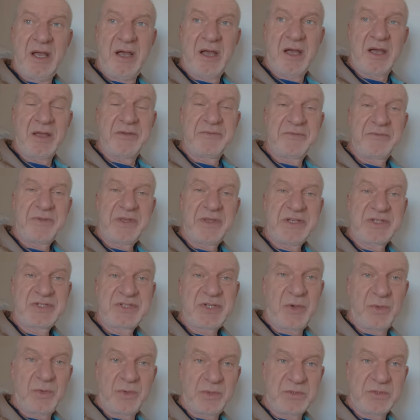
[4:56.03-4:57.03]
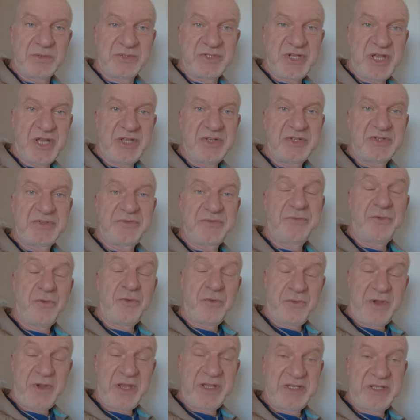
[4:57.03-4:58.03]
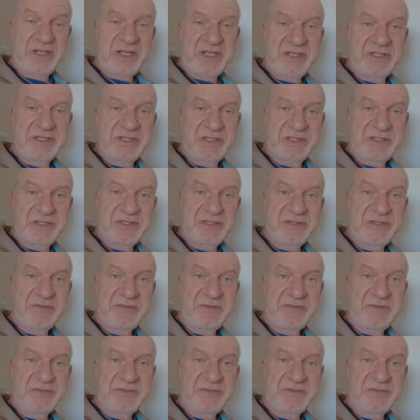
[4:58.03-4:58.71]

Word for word: I've in total changed four radiators.